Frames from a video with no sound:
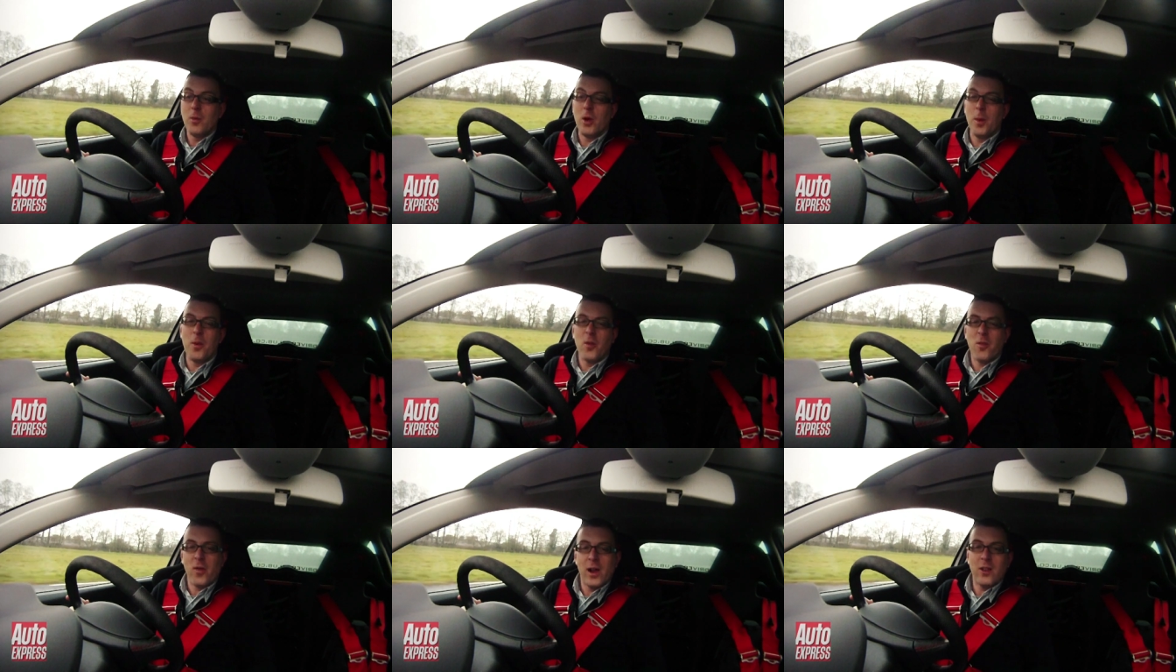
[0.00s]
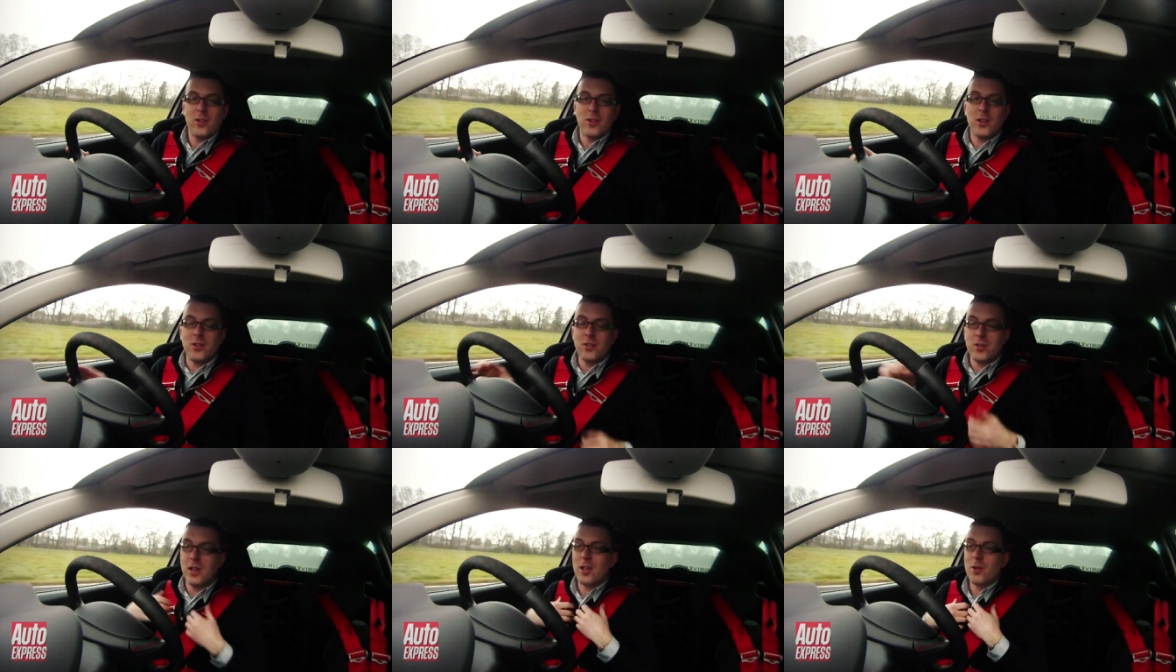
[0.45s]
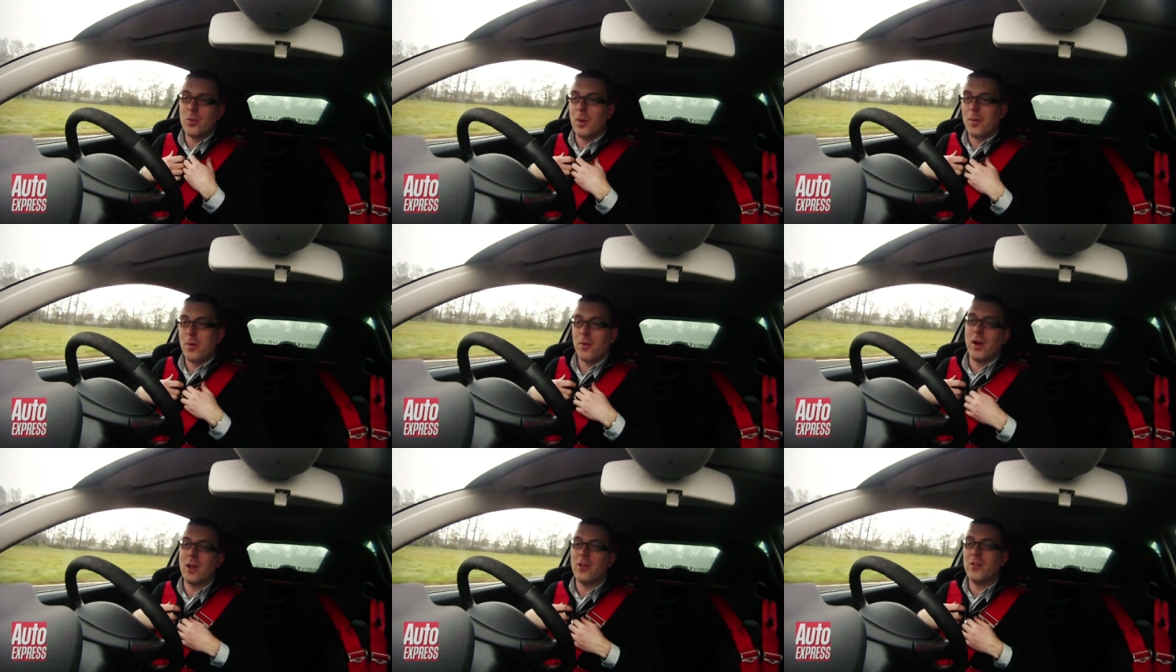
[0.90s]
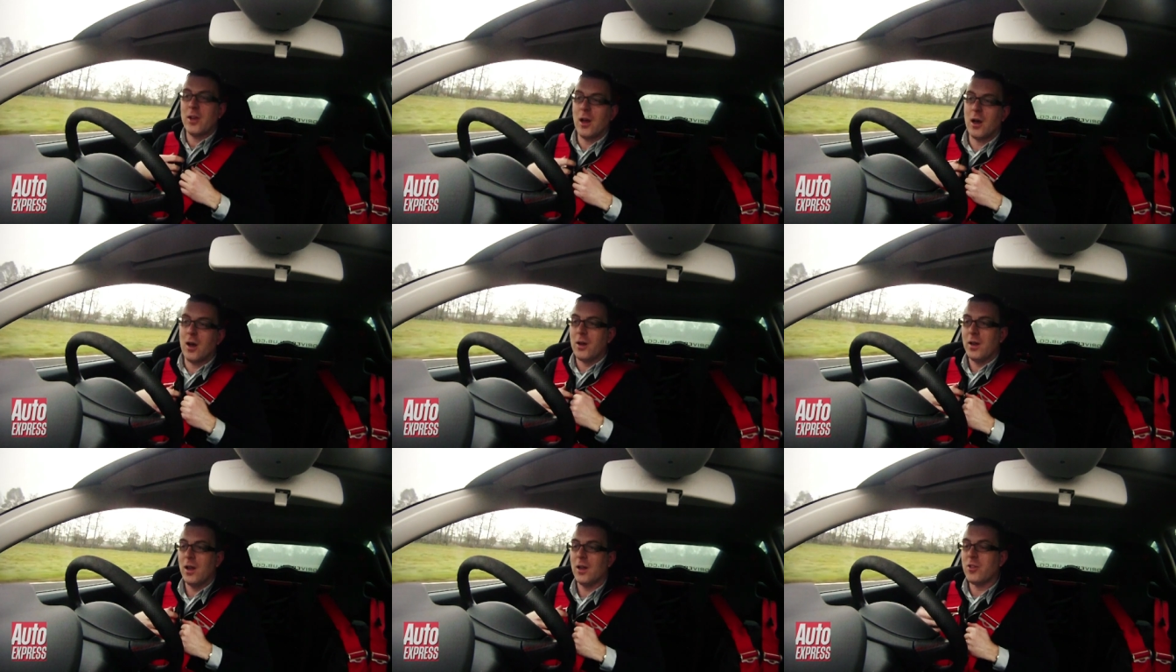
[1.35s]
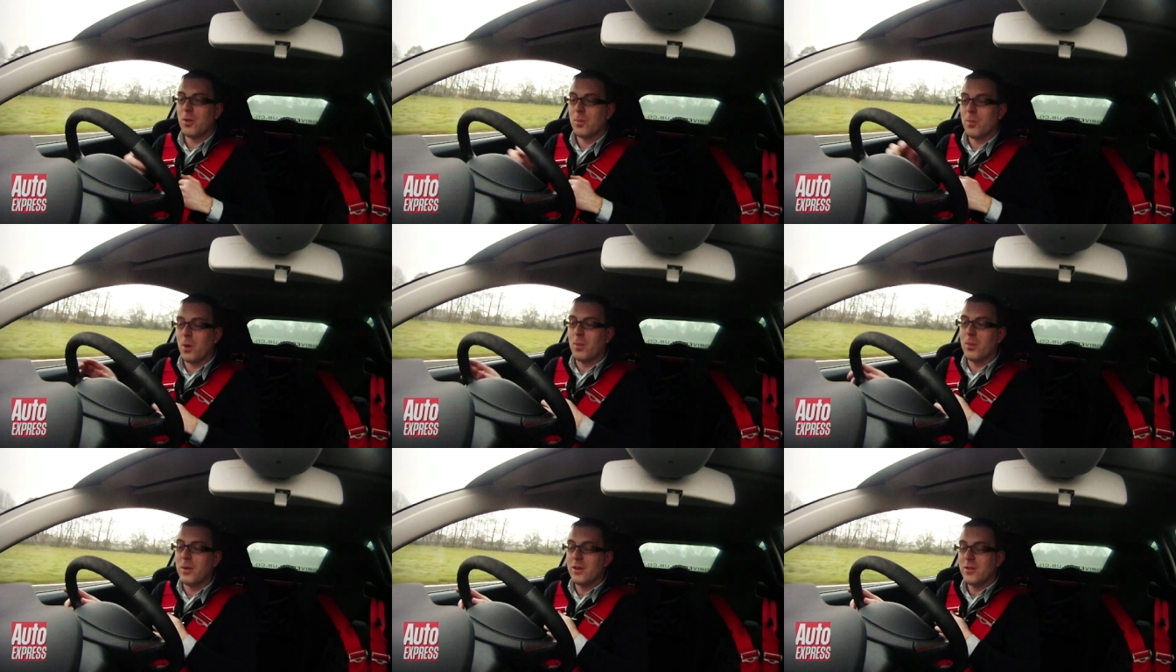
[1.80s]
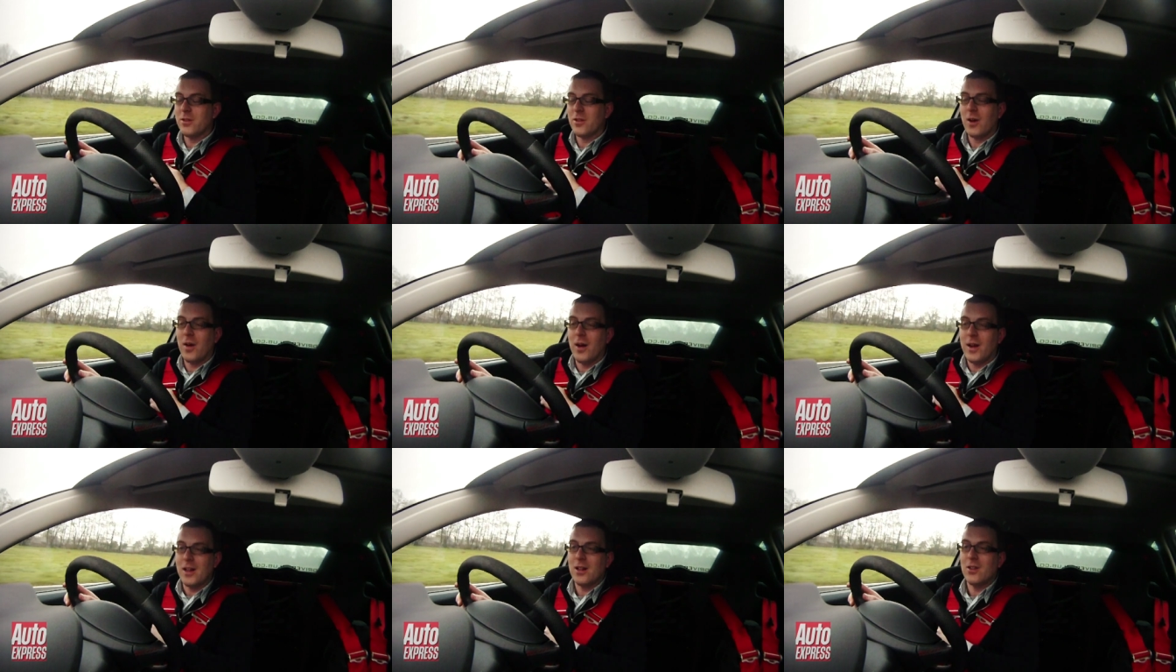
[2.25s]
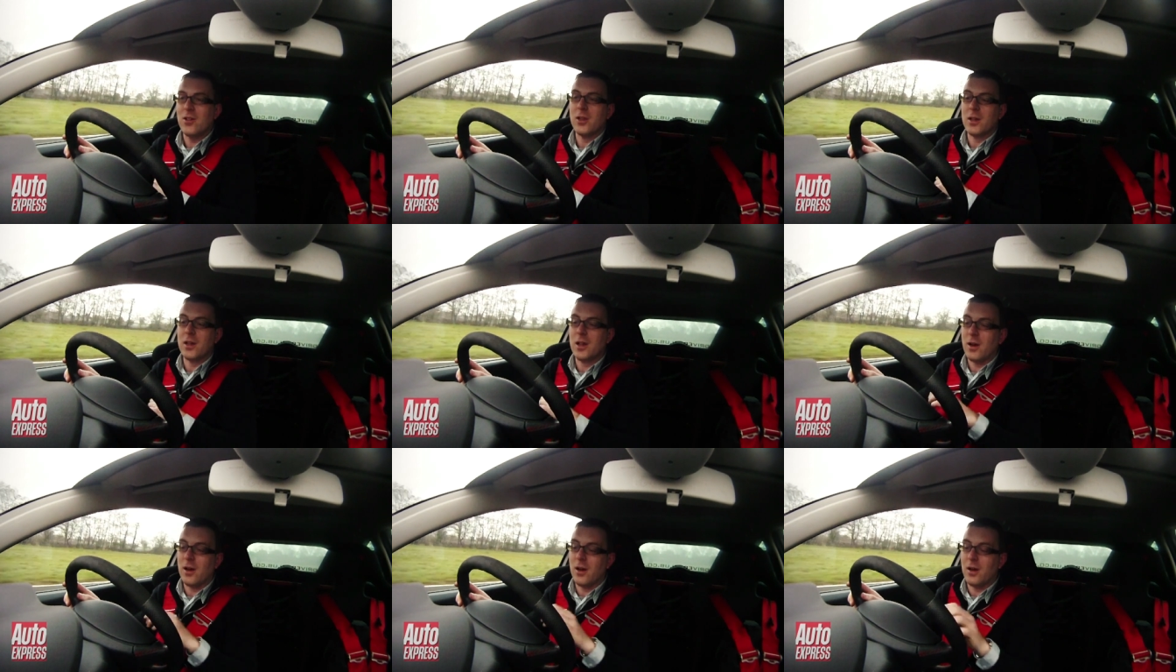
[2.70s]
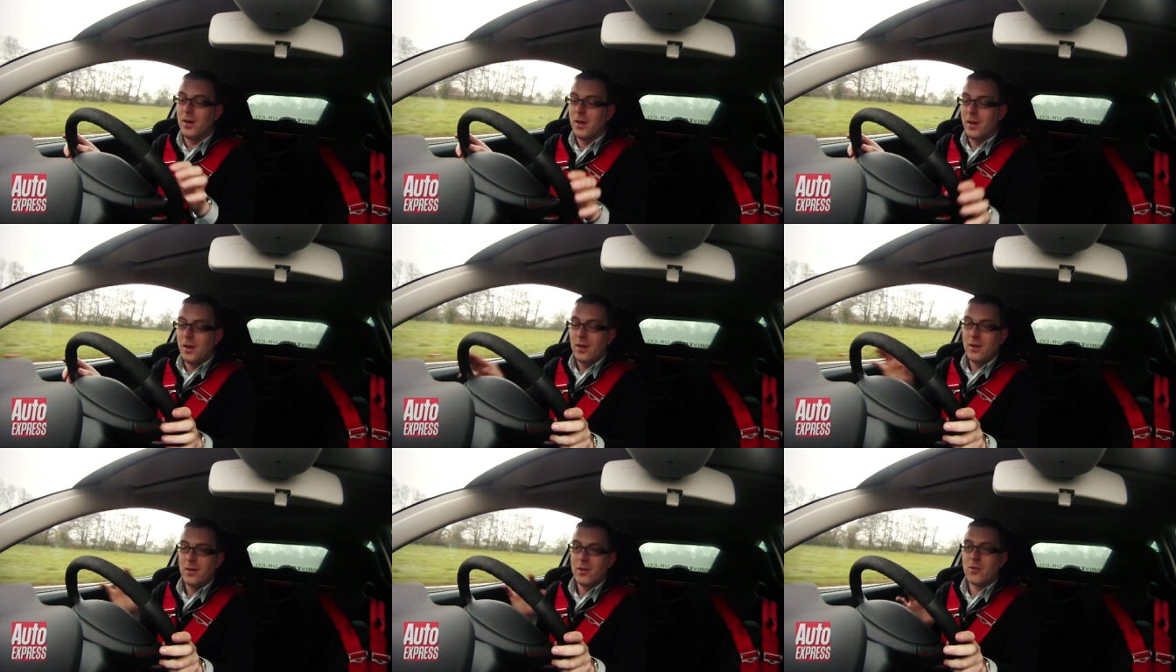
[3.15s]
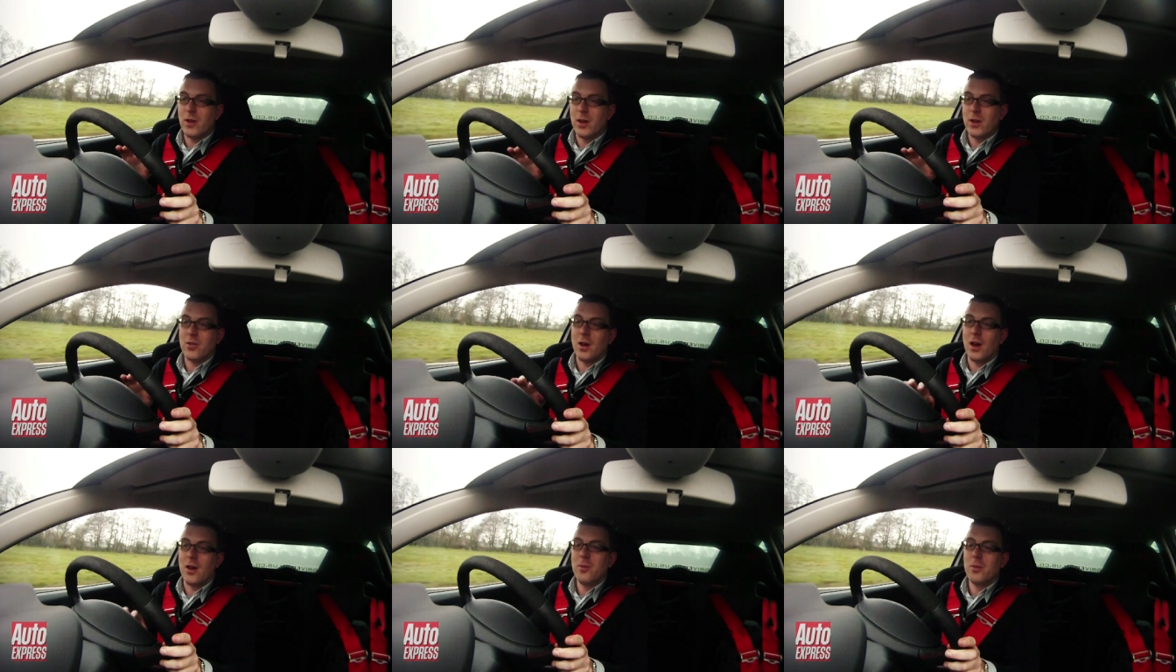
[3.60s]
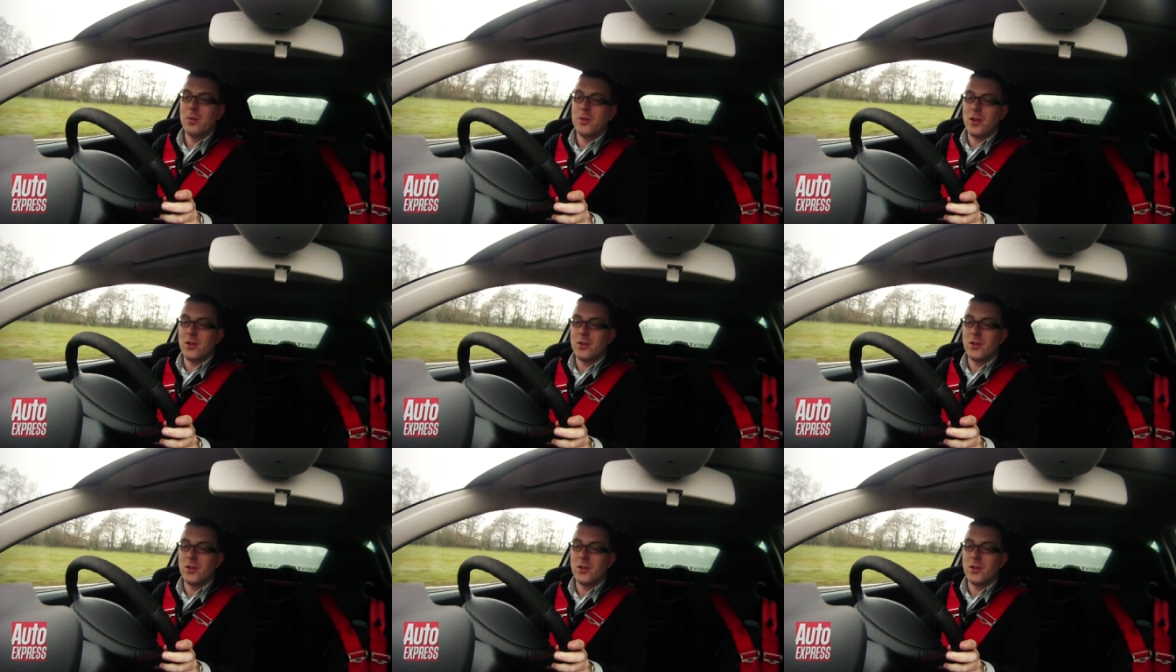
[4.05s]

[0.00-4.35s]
proper racing seats, proper racing harness, you're properly tied into the car, great driving